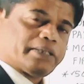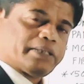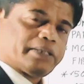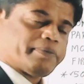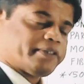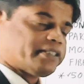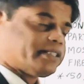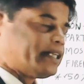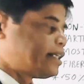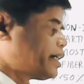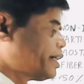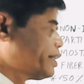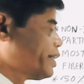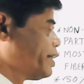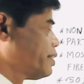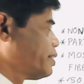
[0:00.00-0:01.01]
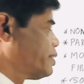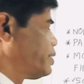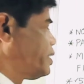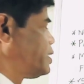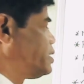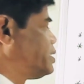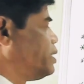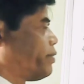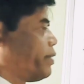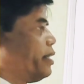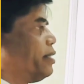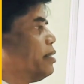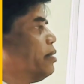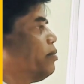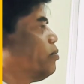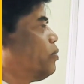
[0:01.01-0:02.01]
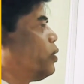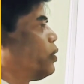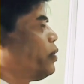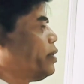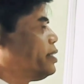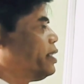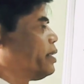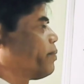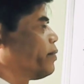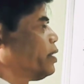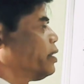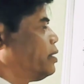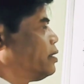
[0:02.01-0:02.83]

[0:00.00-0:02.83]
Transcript: Dispersed dye content is different. Mono is there.